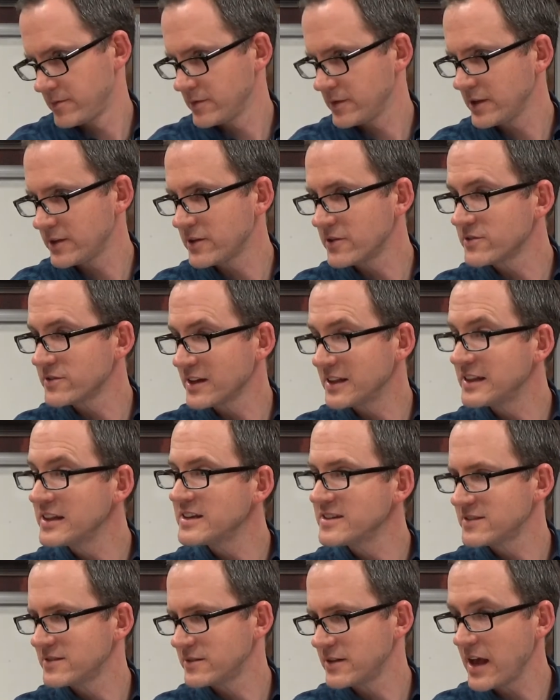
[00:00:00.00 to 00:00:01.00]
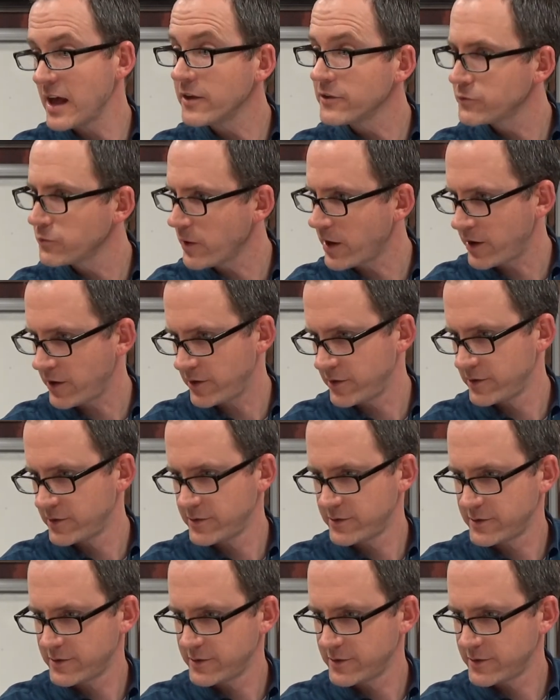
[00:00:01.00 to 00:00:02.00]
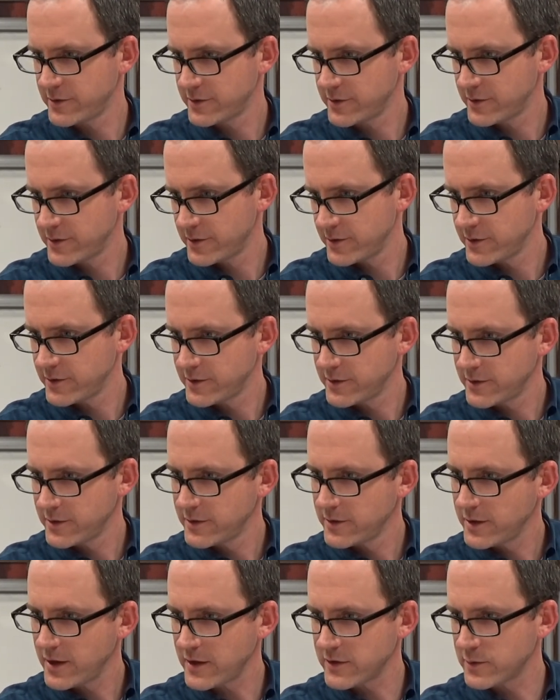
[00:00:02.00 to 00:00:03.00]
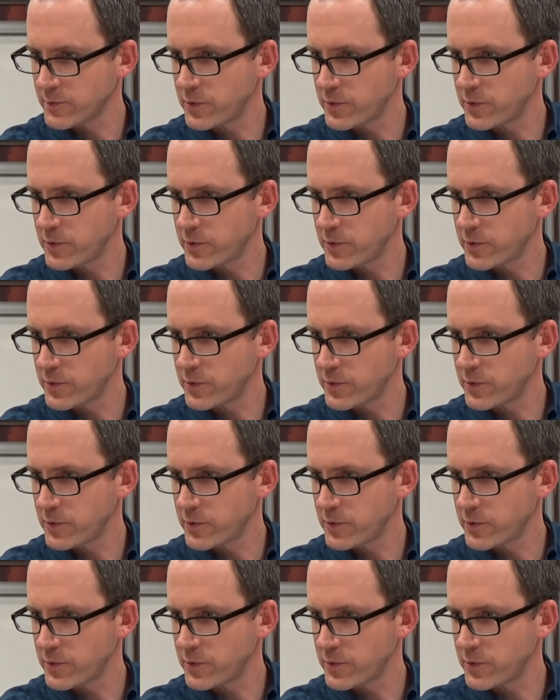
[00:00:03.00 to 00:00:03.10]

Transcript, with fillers: that there's a list elsewhere, as